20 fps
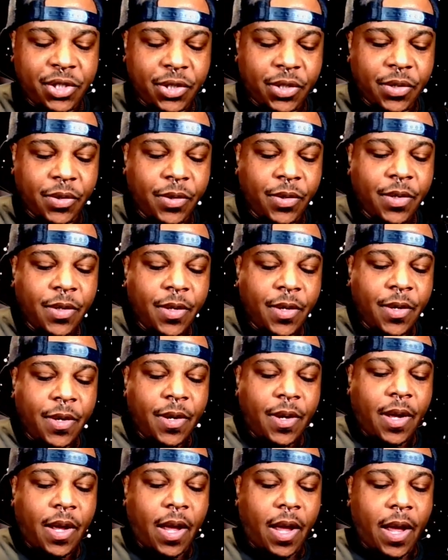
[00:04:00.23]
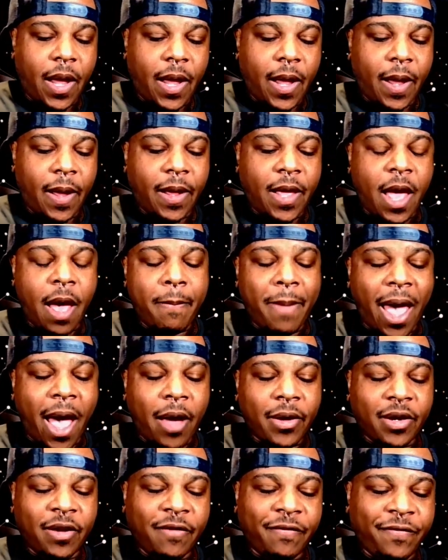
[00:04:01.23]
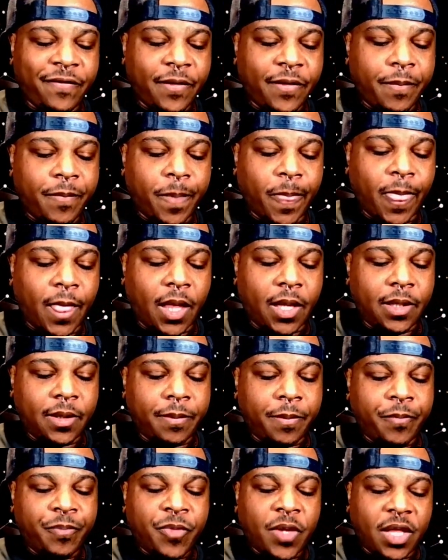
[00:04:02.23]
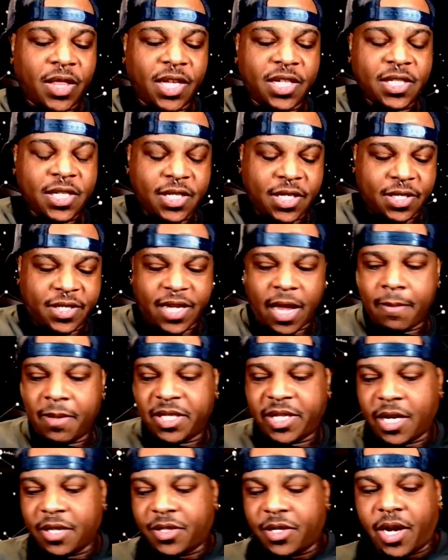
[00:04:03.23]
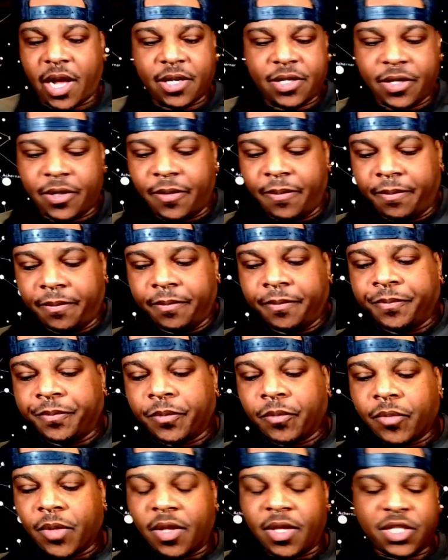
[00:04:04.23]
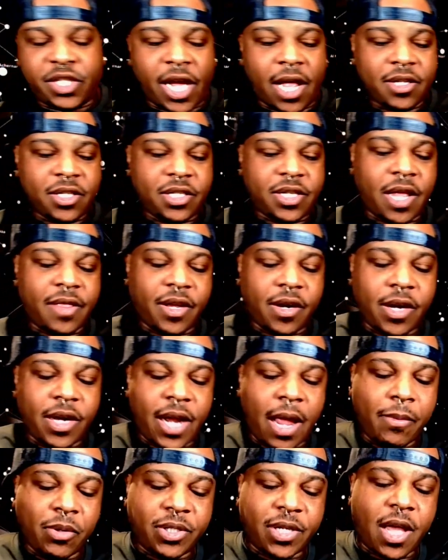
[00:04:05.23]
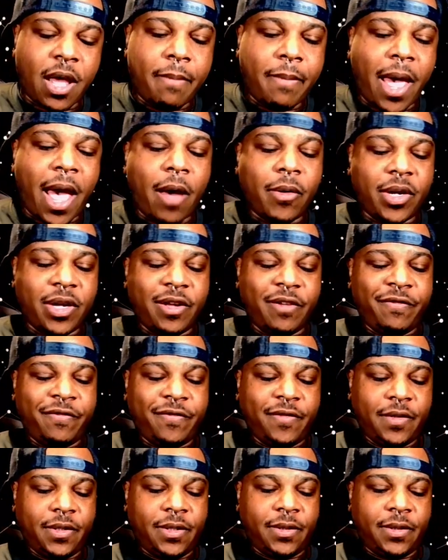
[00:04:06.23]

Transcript: to come out of... This is the same as yesterday, too. The challenge is that they're unable to come out of